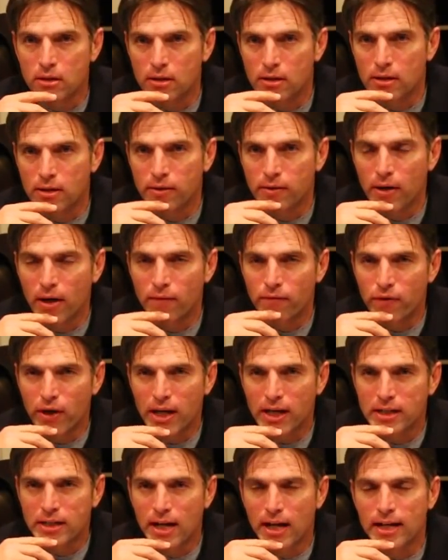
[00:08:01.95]
A
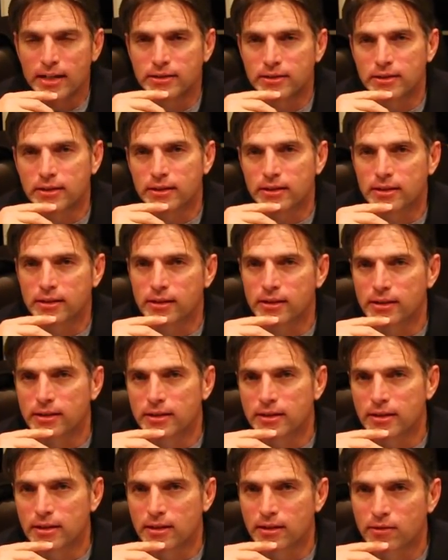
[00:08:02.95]
fantastic
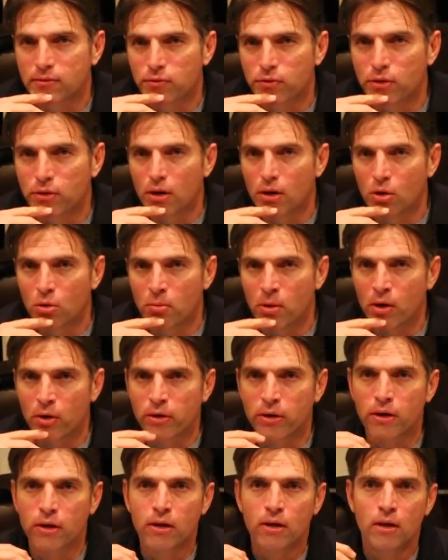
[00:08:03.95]
thing a
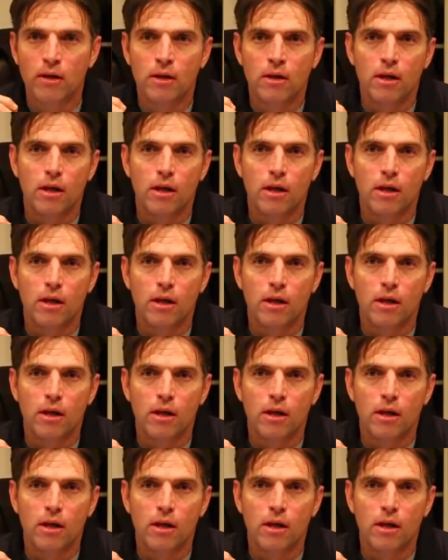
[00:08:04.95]
homeowner.